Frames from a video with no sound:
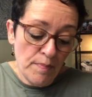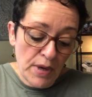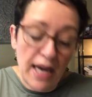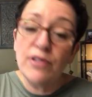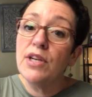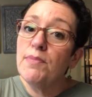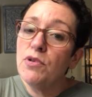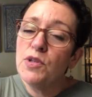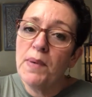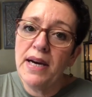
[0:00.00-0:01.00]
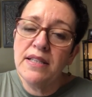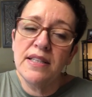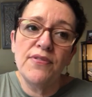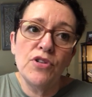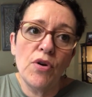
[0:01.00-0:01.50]
Celtic moon spice,
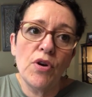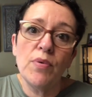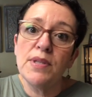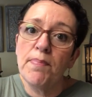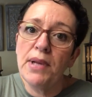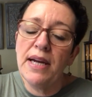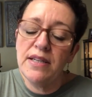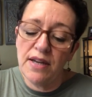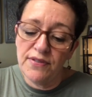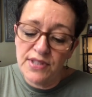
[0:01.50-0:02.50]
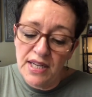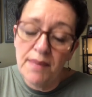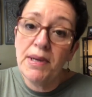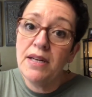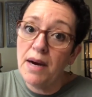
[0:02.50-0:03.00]
if you don't know, is a blend of
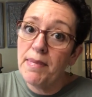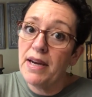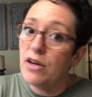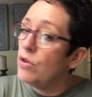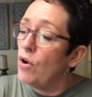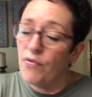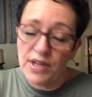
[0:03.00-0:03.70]
cinnamon, nutmeg, and clove.